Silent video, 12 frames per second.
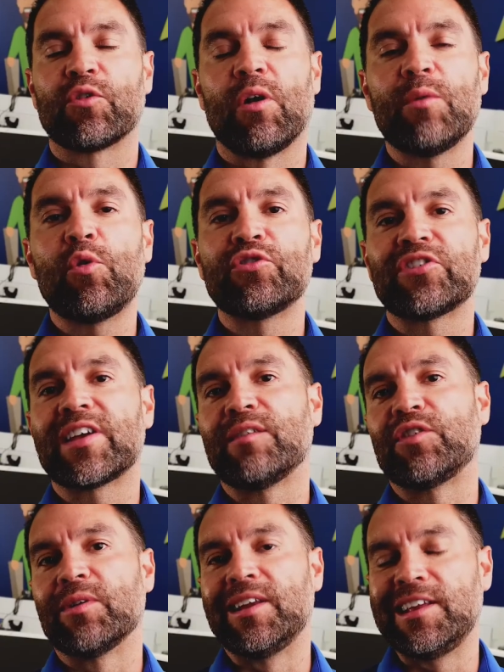So I want to
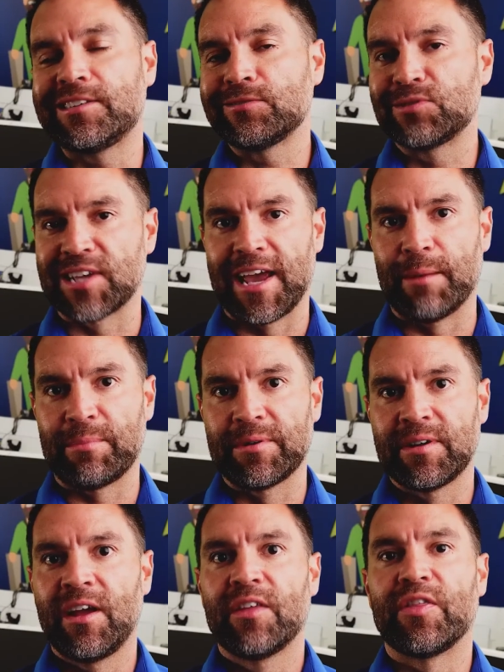give you a little tip
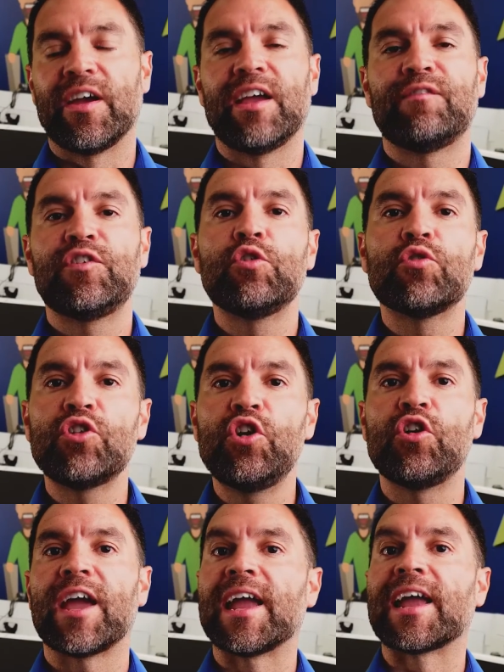that if you're
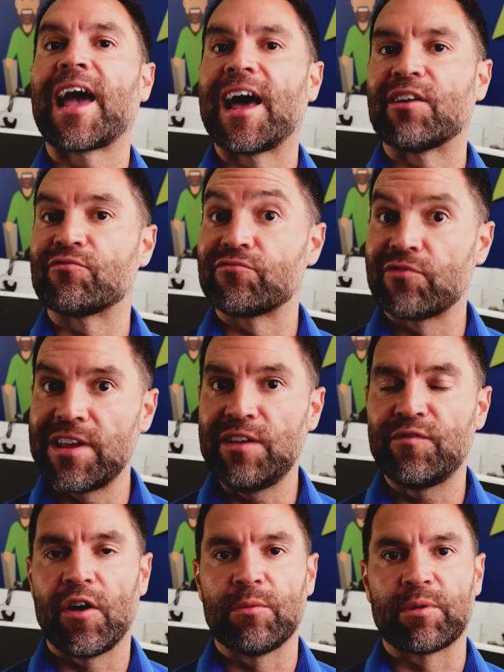looking at a
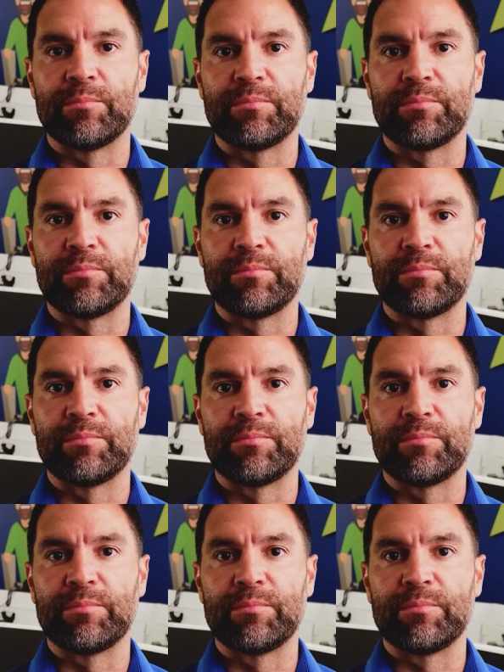refurb